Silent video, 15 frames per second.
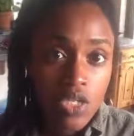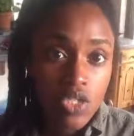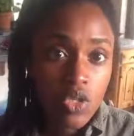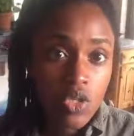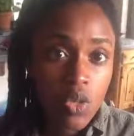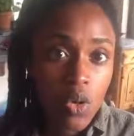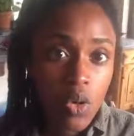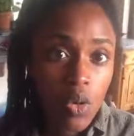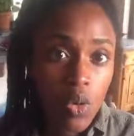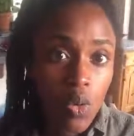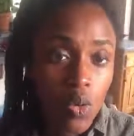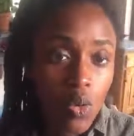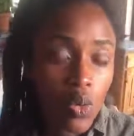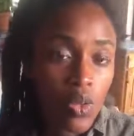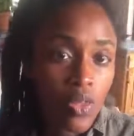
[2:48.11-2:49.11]

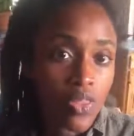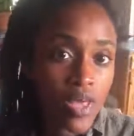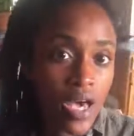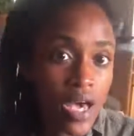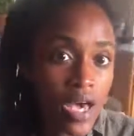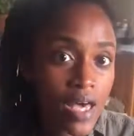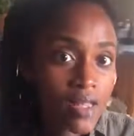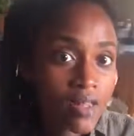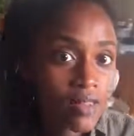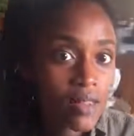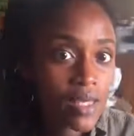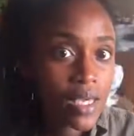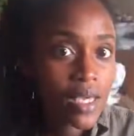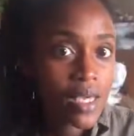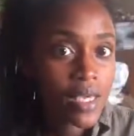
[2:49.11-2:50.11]
so that
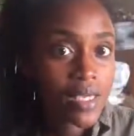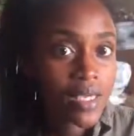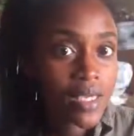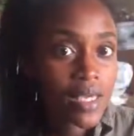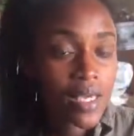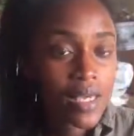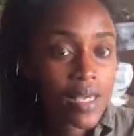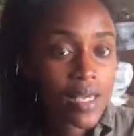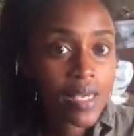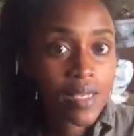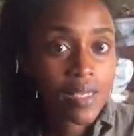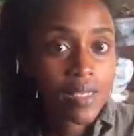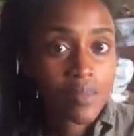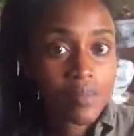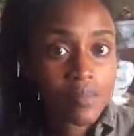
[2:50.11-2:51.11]
they
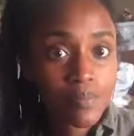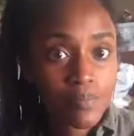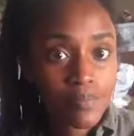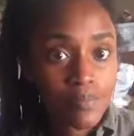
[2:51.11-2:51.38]
can